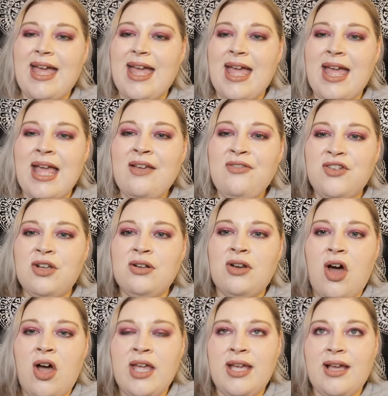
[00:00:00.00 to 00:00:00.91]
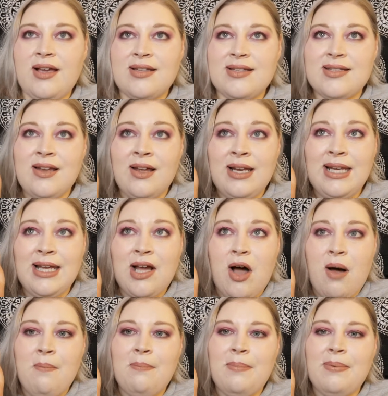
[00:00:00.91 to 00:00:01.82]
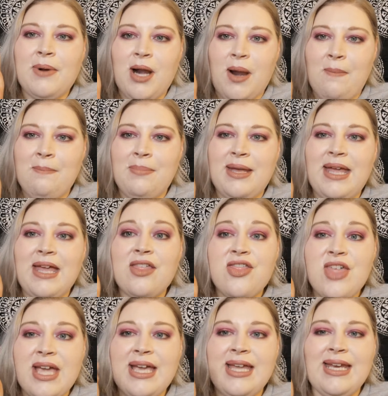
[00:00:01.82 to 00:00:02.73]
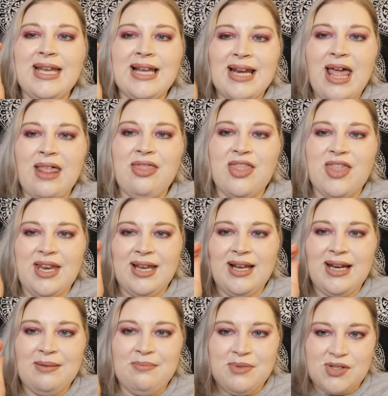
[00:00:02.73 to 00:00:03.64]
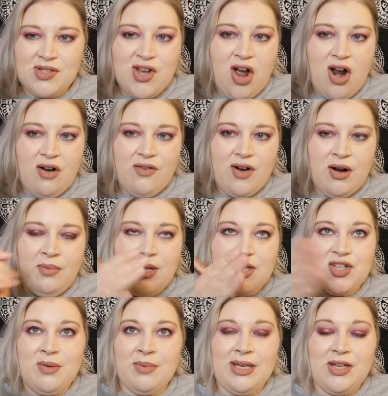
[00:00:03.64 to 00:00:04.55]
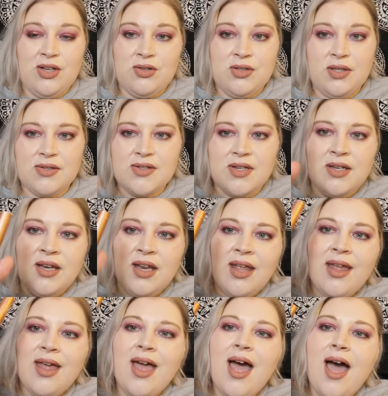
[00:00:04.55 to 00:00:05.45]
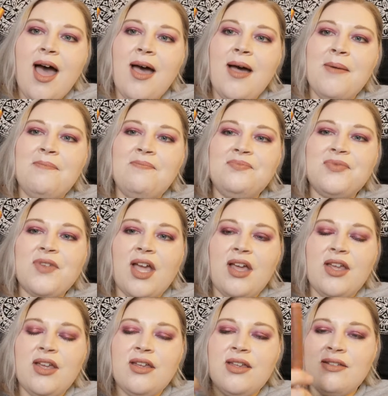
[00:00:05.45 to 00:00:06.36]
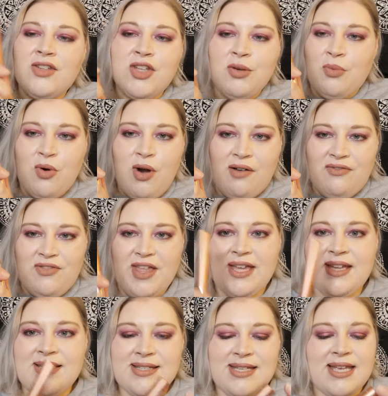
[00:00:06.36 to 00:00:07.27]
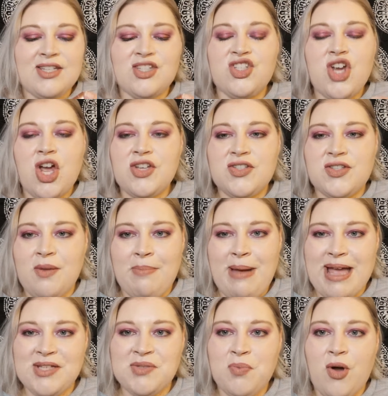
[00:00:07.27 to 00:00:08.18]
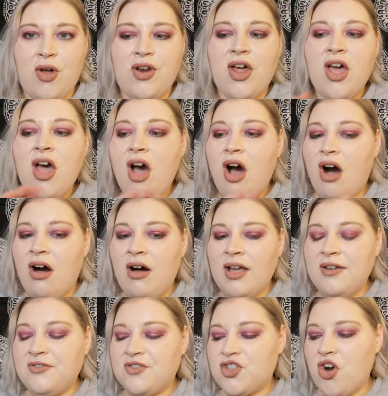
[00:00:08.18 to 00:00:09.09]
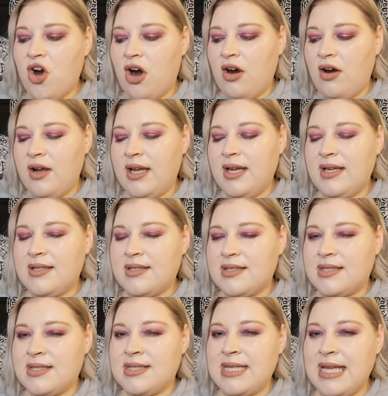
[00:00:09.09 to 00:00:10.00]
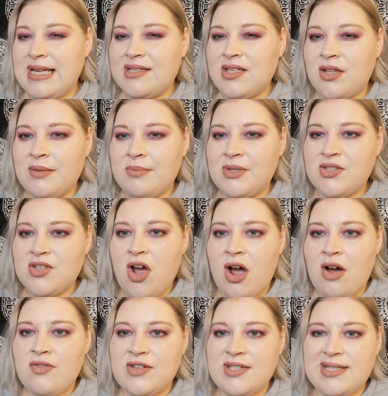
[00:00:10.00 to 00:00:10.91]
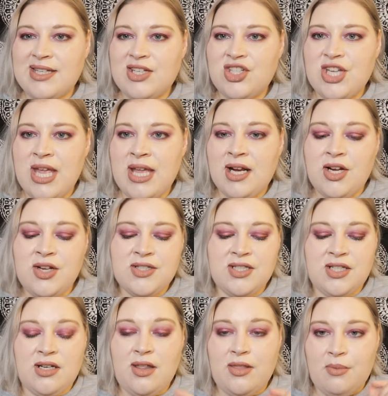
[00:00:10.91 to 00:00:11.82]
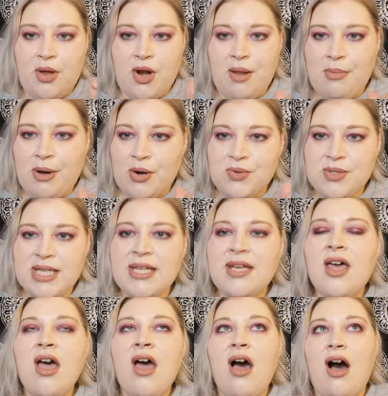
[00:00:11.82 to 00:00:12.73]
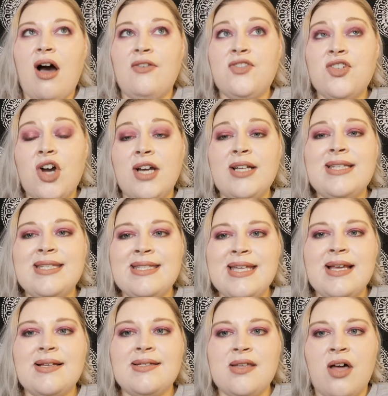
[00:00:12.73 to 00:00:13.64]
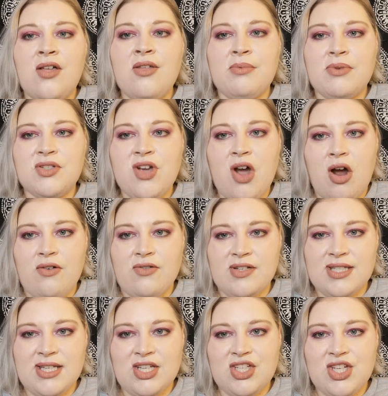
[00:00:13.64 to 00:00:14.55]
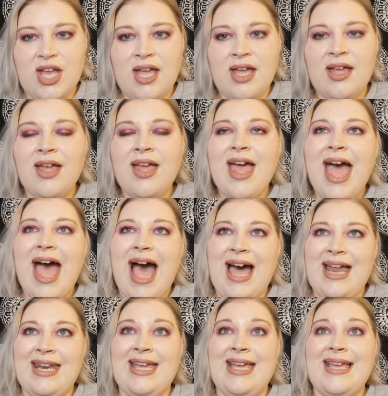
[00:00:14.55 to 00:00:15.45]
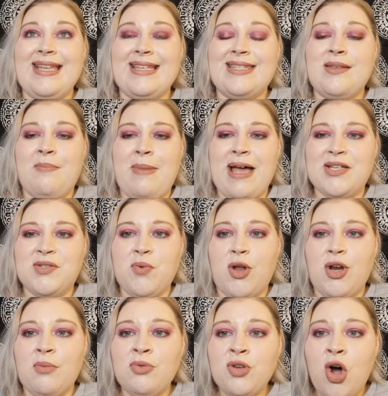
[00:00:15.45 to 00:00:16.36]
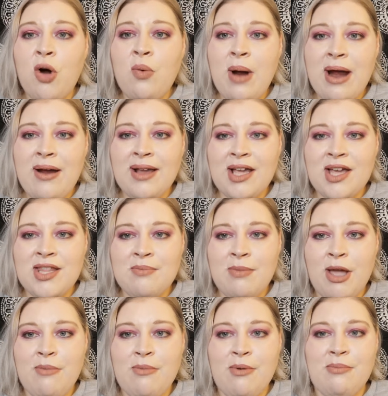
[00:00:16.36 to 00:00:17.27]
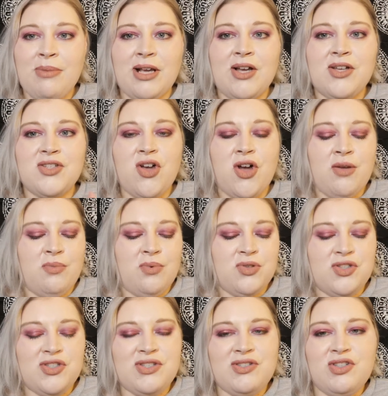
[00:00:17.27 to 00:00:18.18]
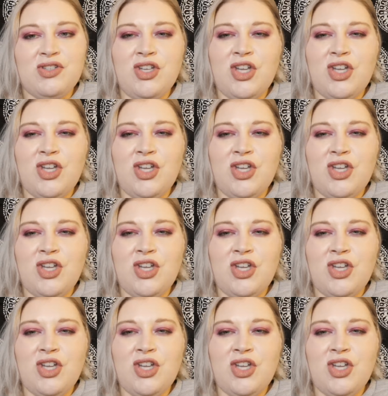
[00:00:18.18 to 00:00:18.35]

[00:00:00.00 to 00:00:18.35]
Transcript: If you like slightly clumpy, thickening, lengthening mascara, which, I mean, who doesn't? You will love this. It's just the best one. I've tried 6 other mascaras this year, including another one I'm holding. I've tried 6 other mascaras this year, and it is the best one. I'm not wearing it at the moment because I was